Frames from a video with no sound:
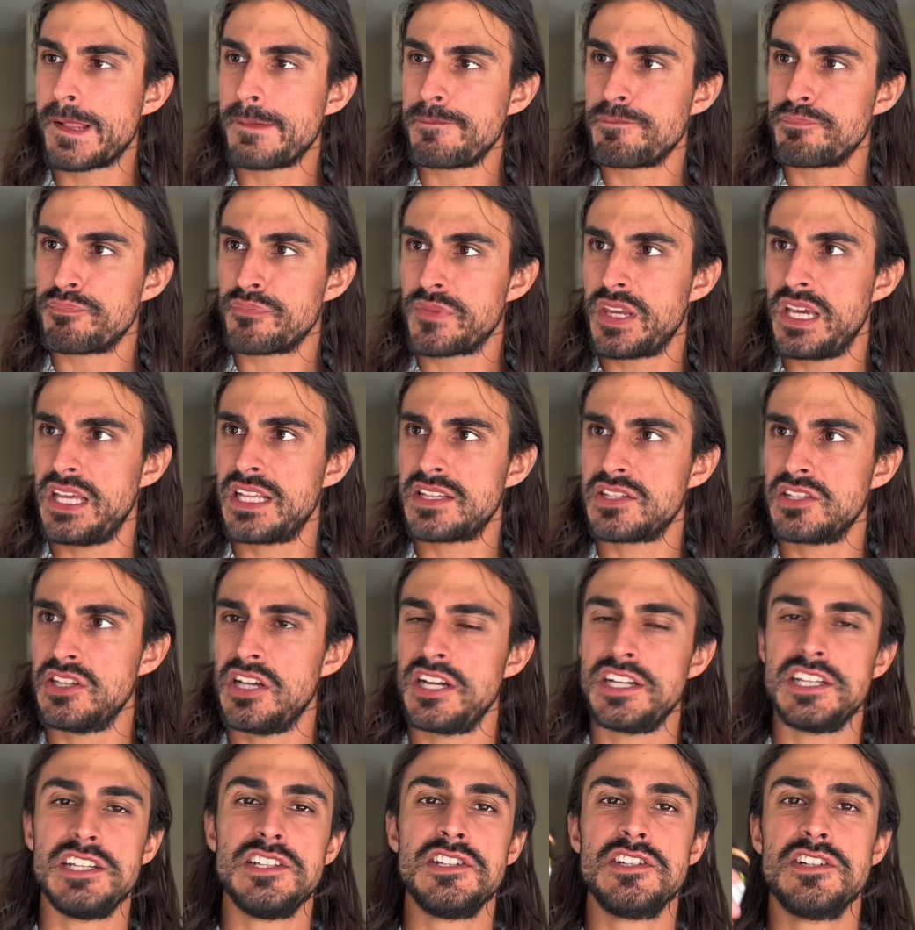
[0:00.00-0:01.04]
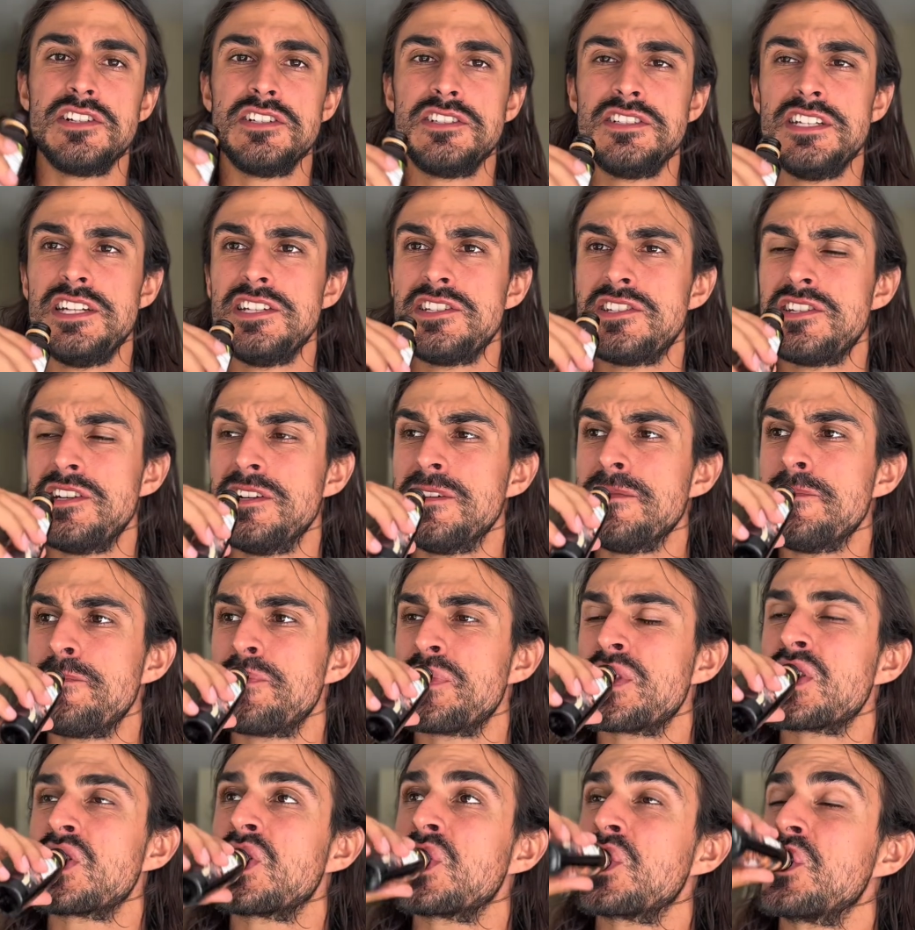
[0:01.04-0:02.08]
Yeah, it's a lot easier and tastier.
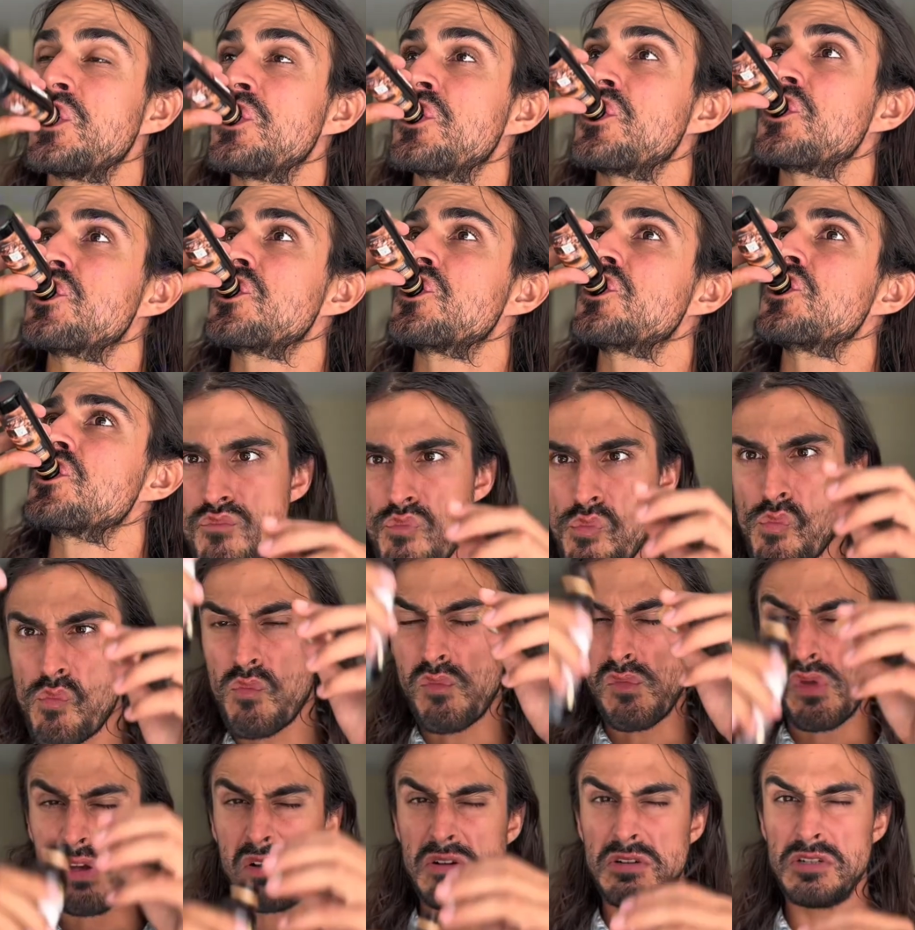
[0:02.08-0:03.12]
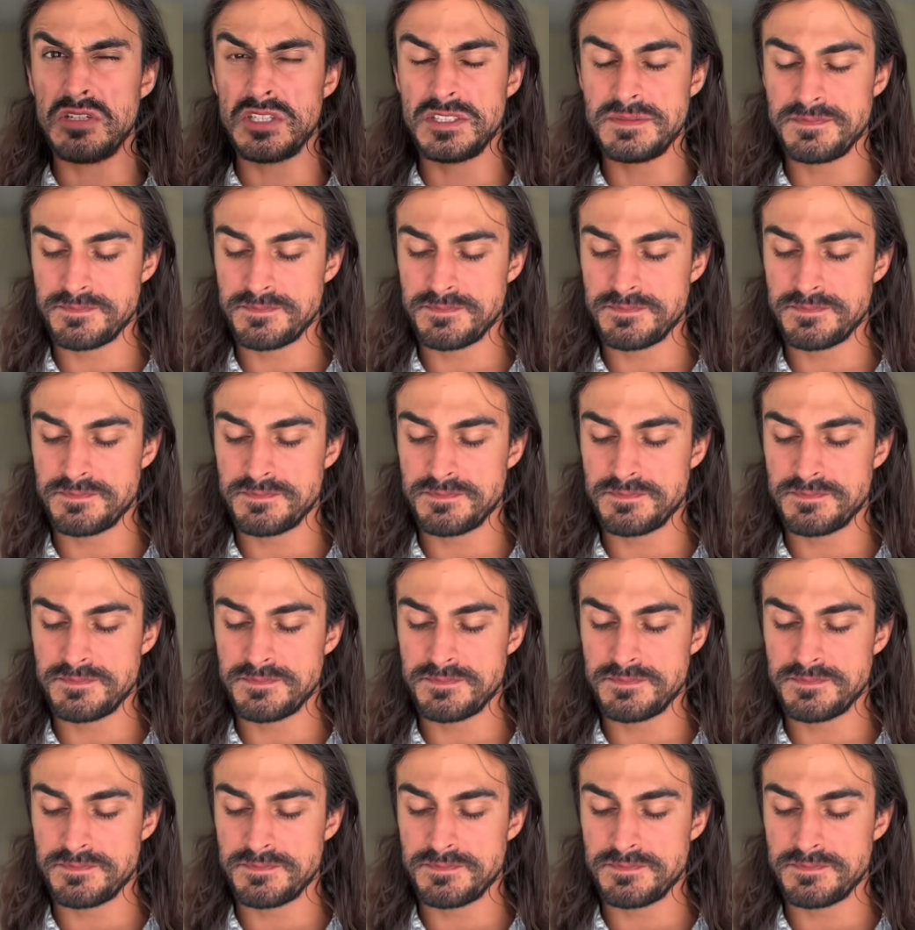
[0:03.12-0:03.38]
I'm